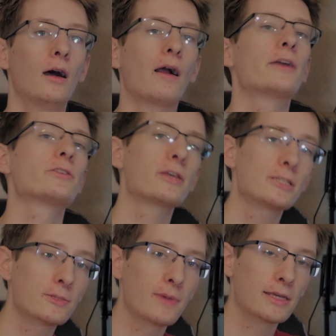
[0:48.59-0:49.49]
Alright, so
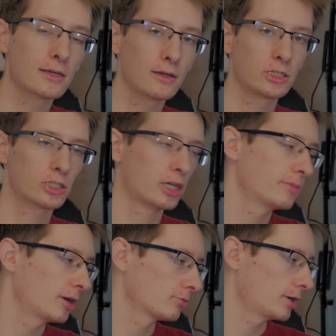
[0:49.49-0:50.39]
this is basically just going
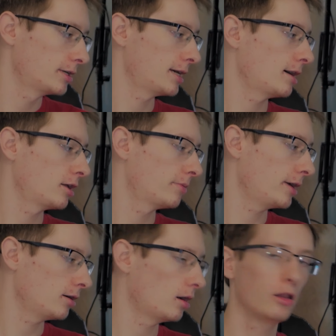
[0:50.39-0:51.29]
to be a rundown
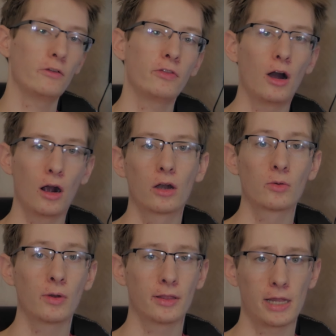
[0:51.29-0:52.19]
about all of the
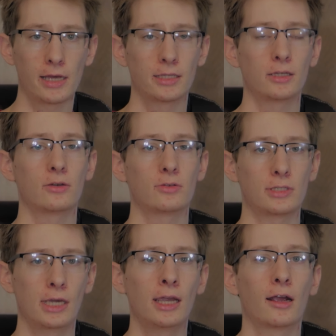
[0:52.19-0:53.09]
hardware that I
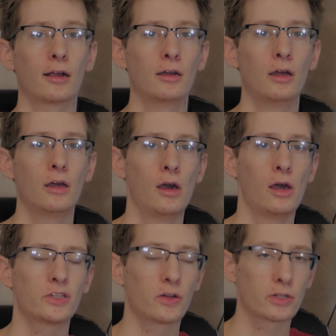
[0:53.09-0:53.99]
use here.
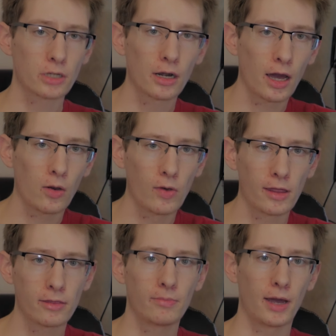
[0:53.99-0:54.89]
So to start out
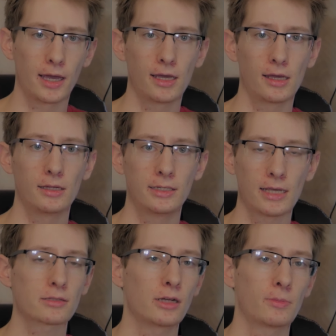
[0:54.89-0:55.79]
with, my
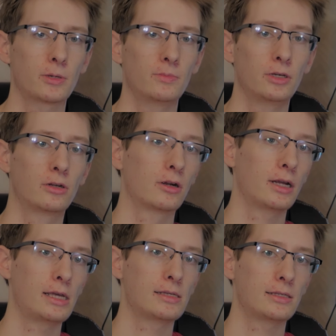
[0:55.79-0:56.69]
desktop
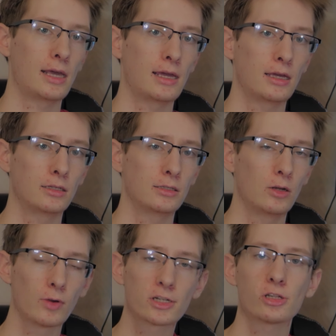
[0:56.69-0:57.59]
computer is
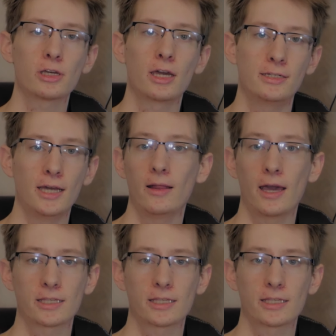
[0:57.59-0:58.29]
originally a Dell